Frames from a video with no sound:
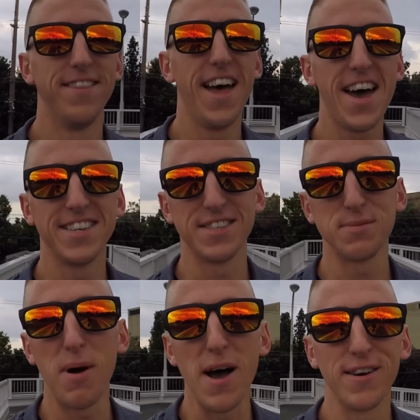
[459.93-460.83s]
That is a
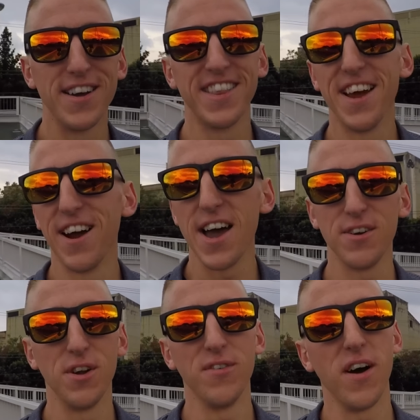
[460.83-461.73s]
spot right there. I
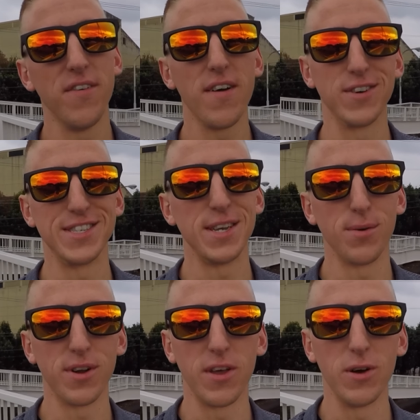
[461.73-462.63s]
don't know if I've ever
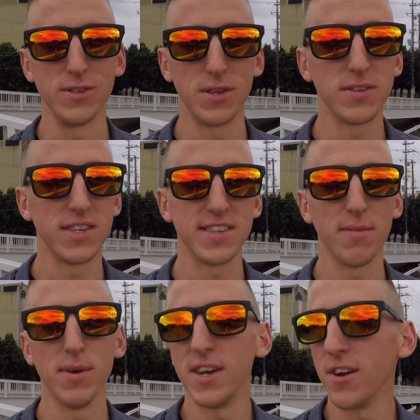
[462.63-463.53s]
seen one of those since
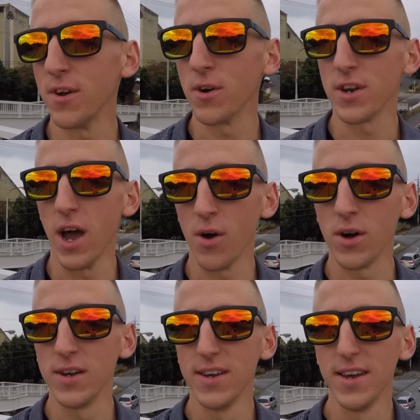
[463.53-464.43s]
I've been here in
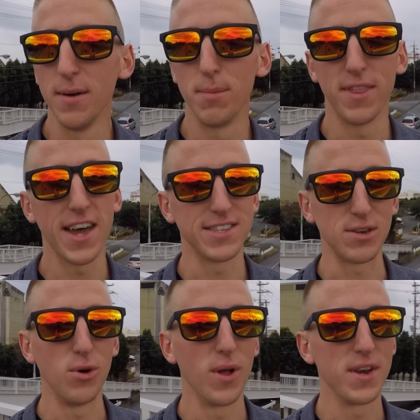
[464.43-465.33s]
Okinawa, but that
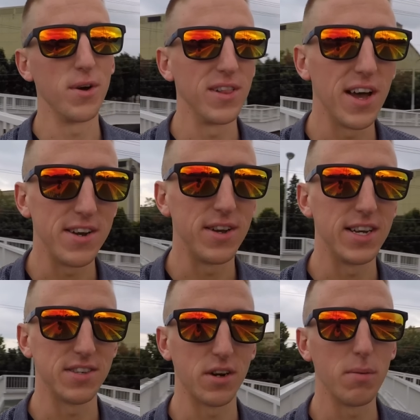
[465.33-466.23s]
is cool. I know a lot of you
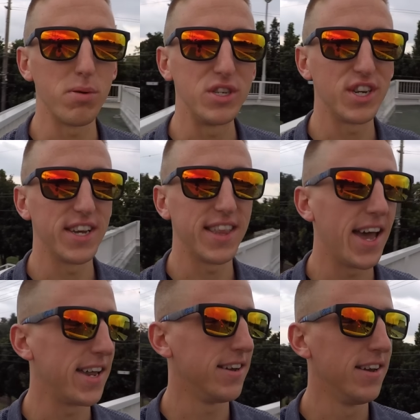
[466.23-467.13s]
guys are gonna appreciate
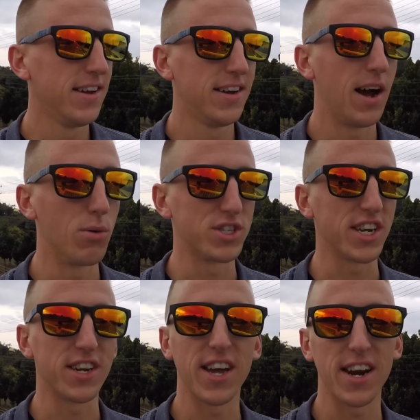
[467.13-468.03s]
that. I
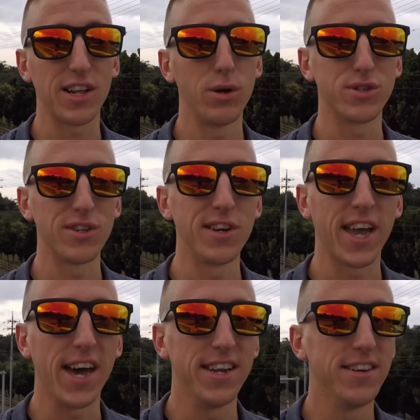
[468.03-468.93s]
wish I could have got a closer
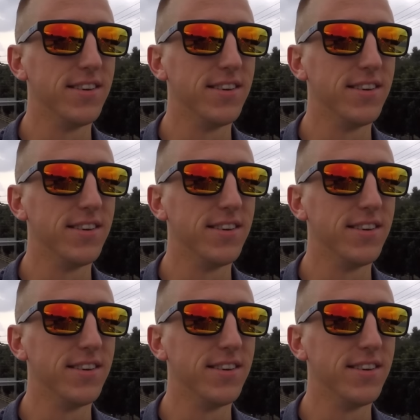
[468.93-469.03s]
look at it.